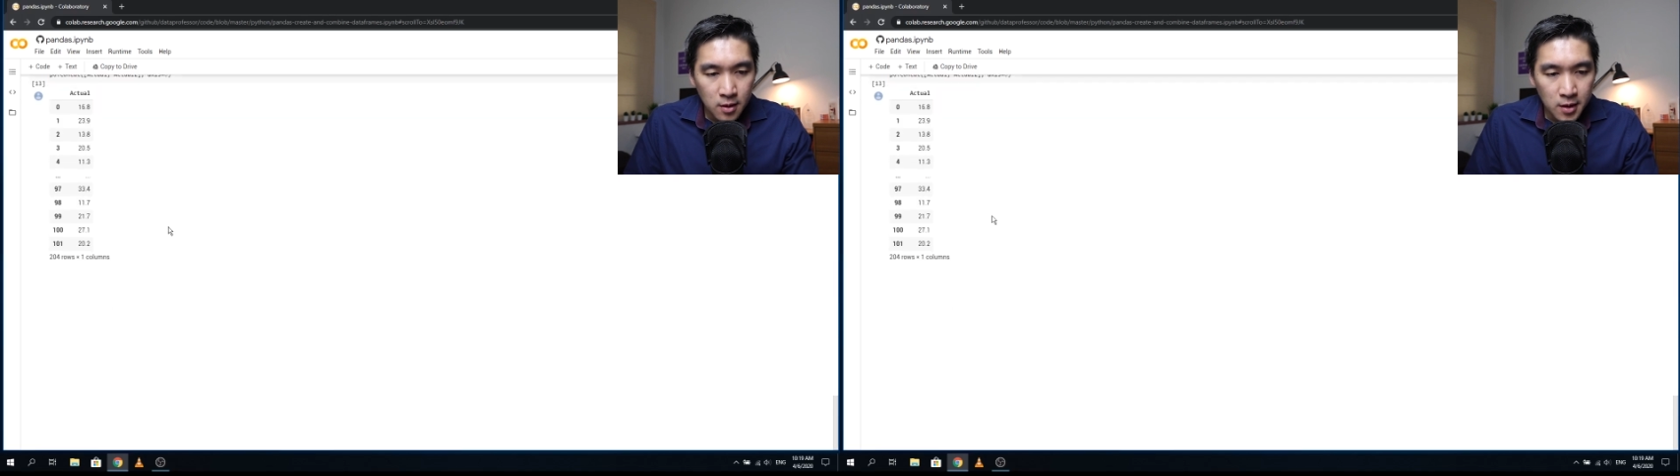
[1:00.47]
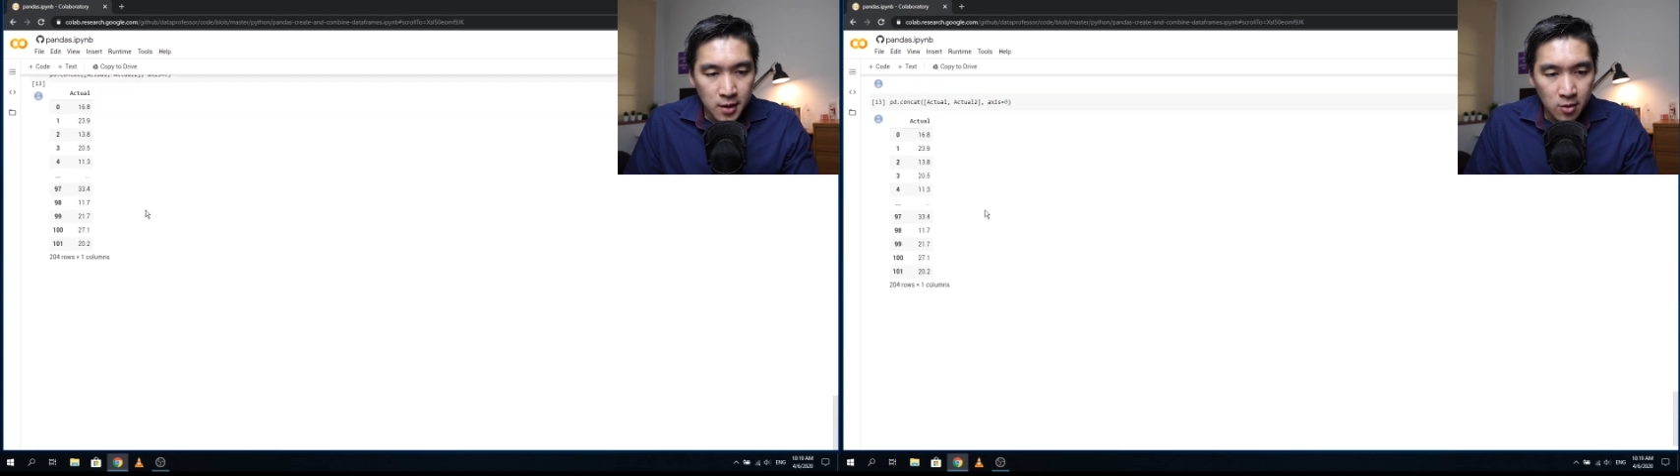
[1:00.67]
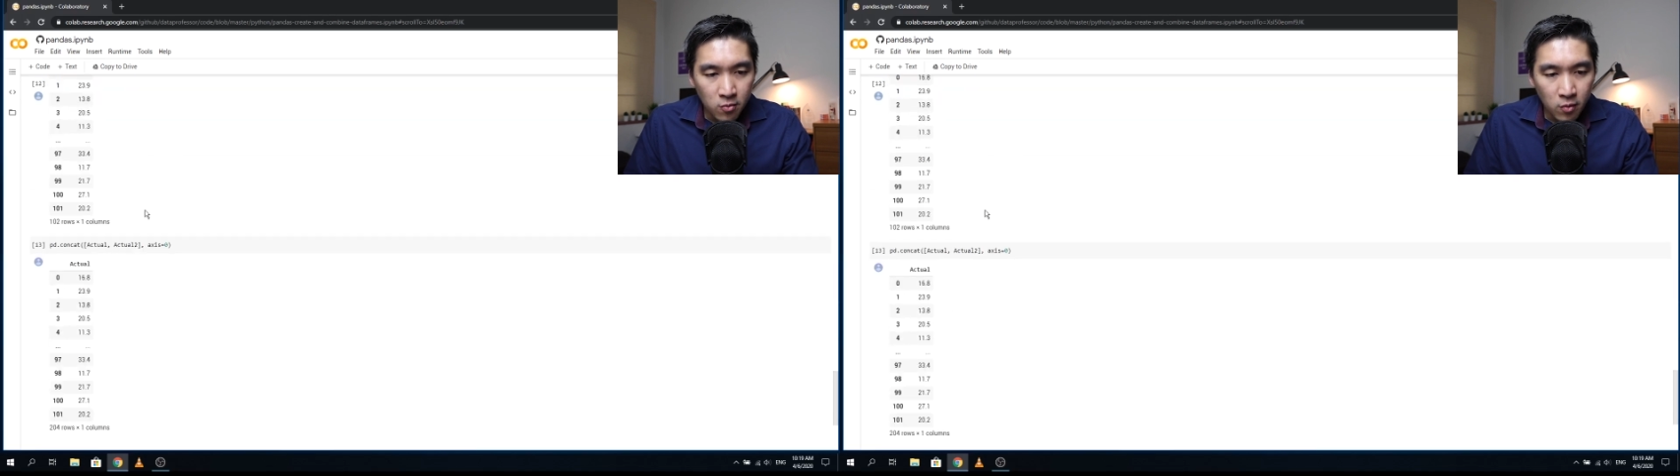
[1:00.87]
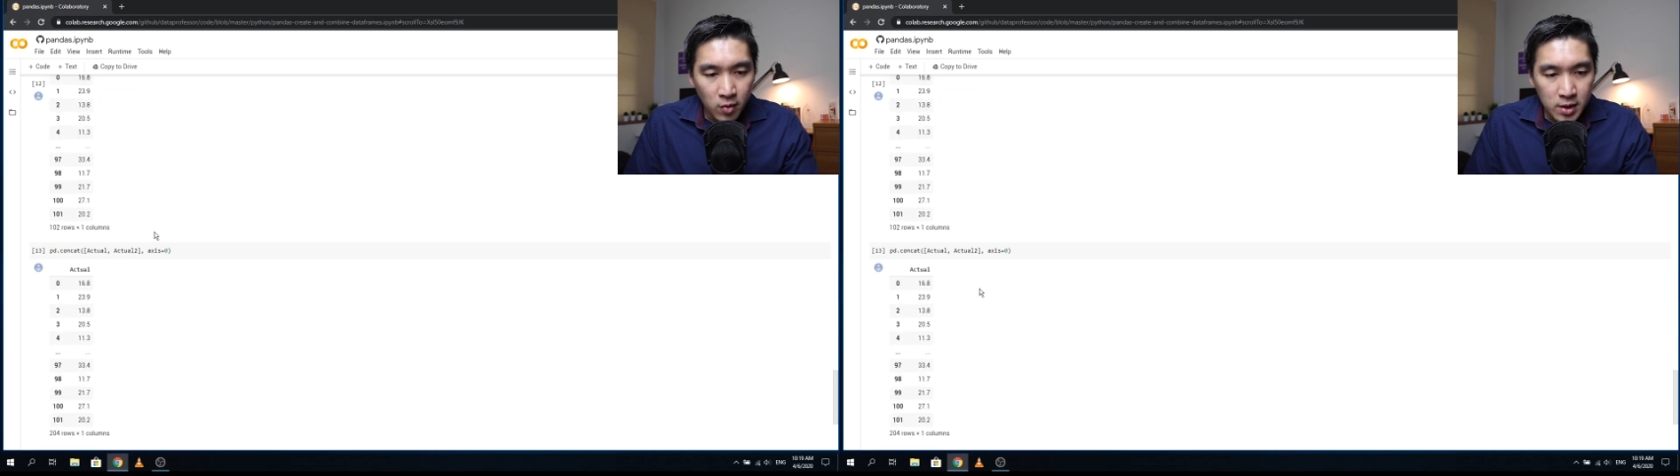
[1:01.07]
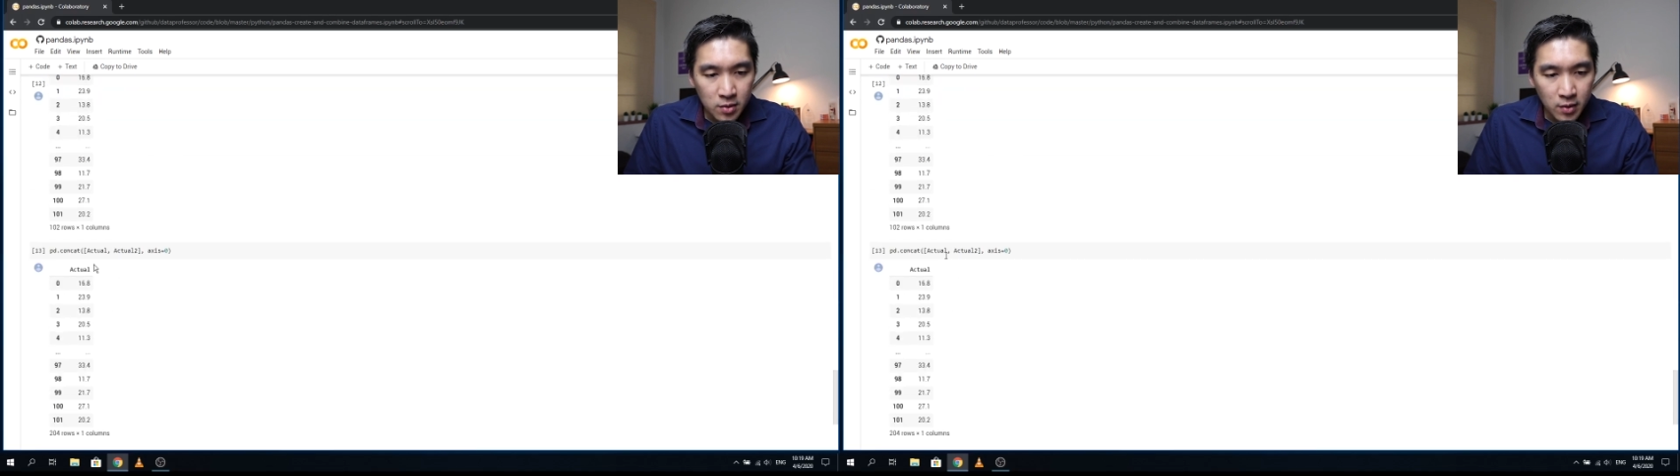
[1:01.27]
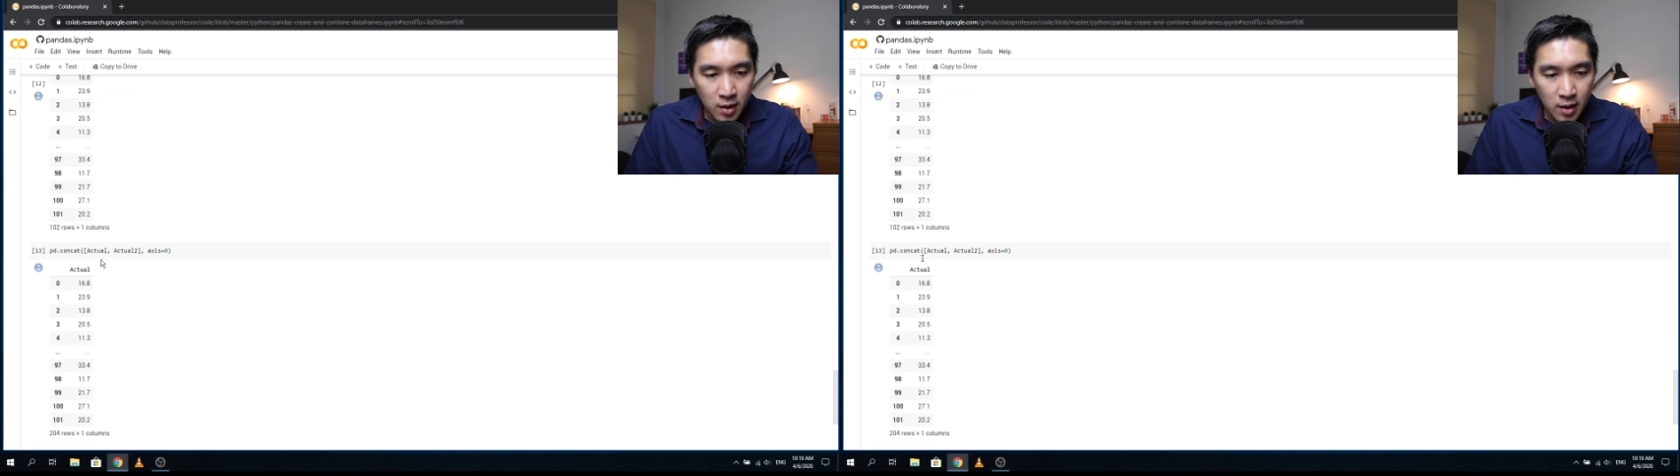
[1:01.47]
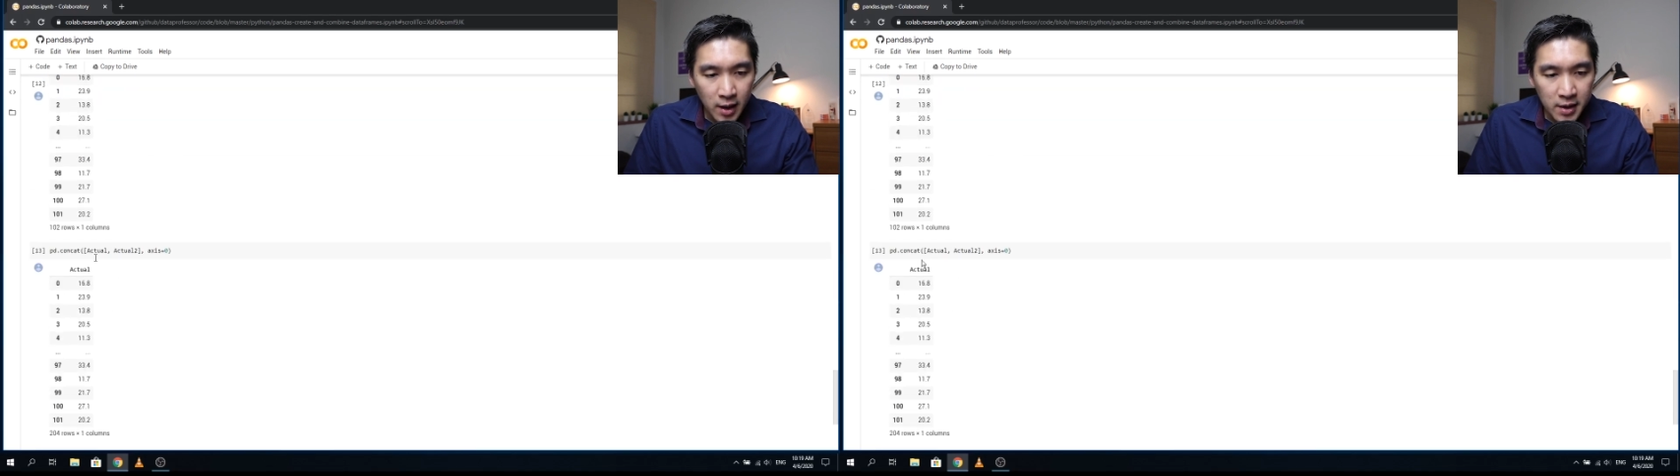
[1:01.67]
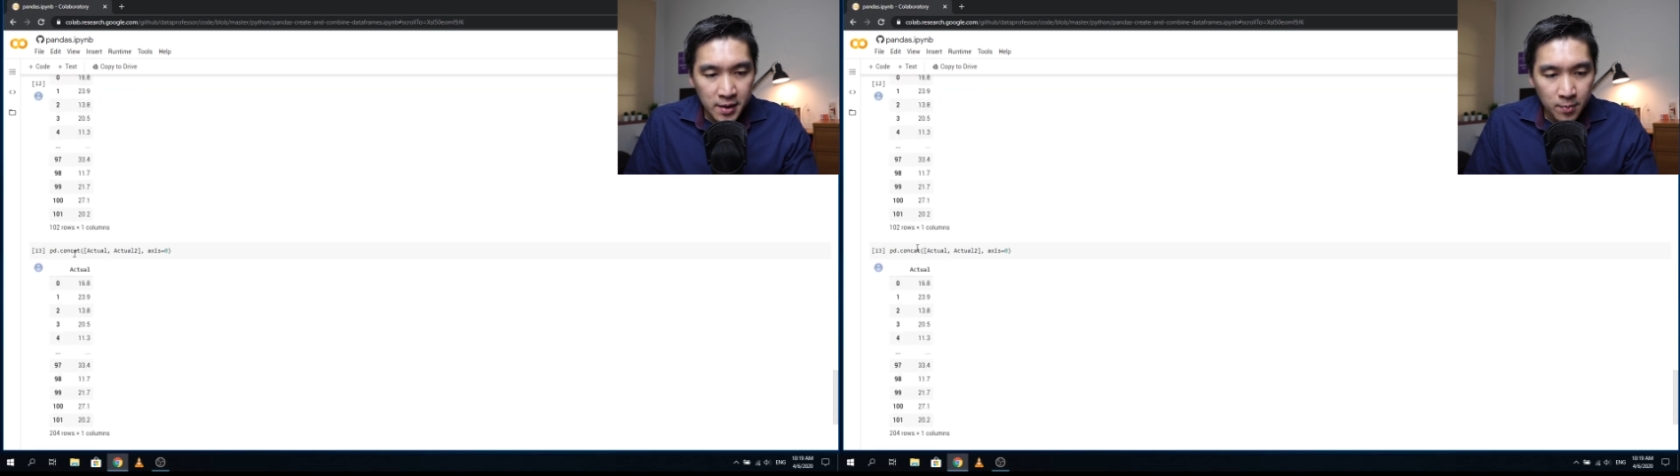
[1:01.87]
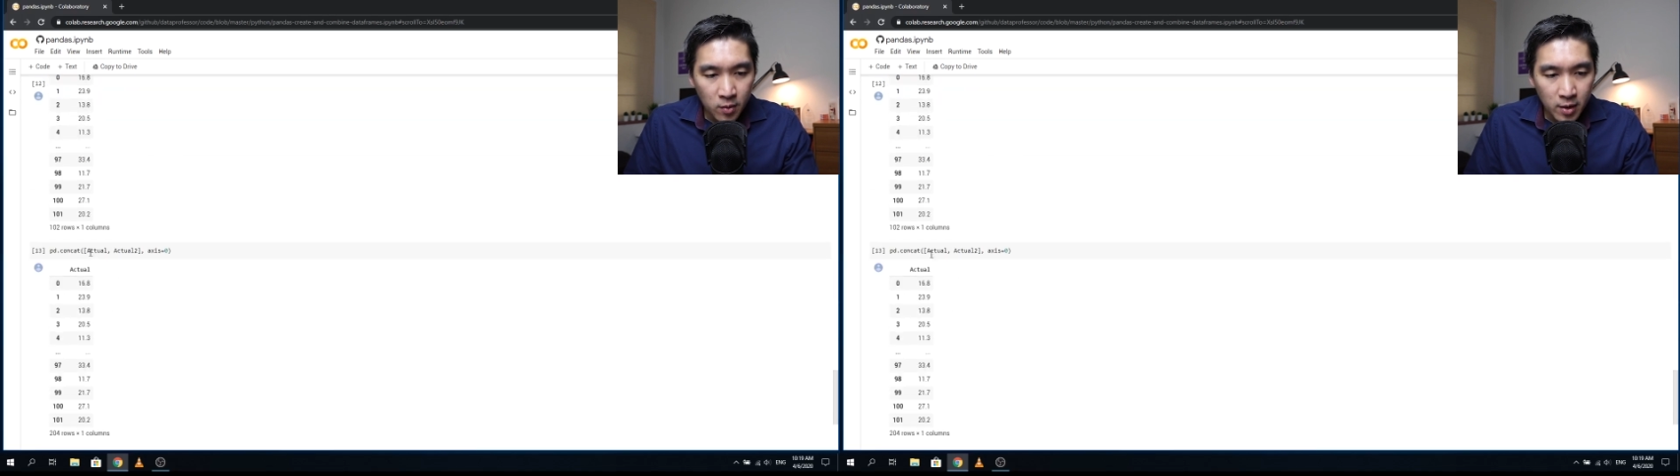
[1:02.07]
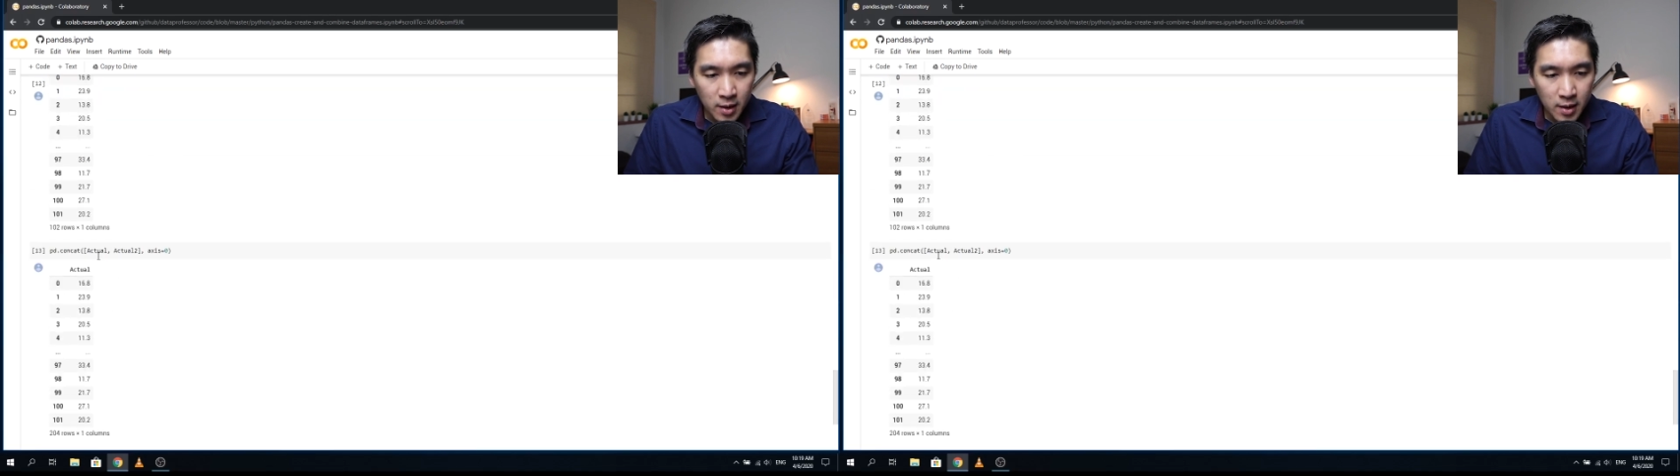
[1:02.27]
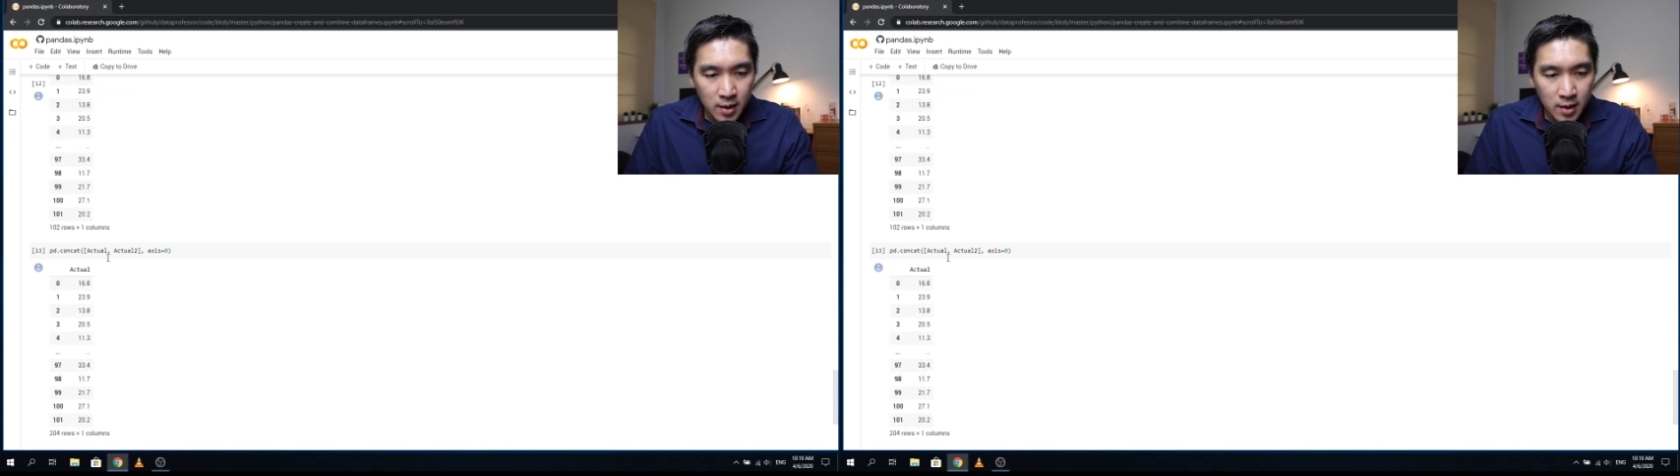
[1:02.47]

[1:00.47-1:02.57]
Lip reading: And so we want to export